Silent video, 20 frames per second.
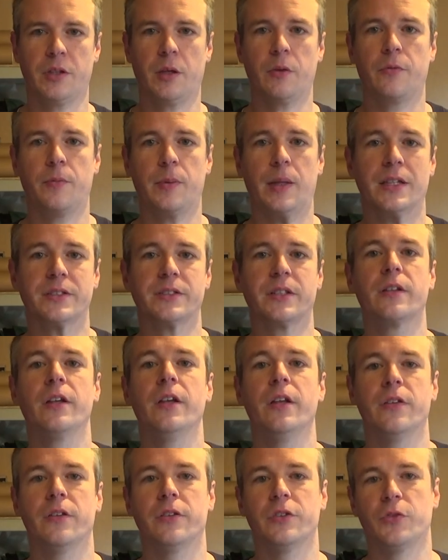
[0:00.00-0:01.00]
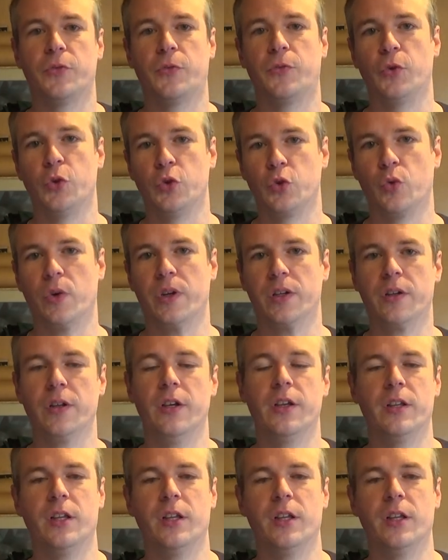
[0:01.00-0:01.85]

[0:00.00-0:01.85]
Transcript: type of plastic that's food grade.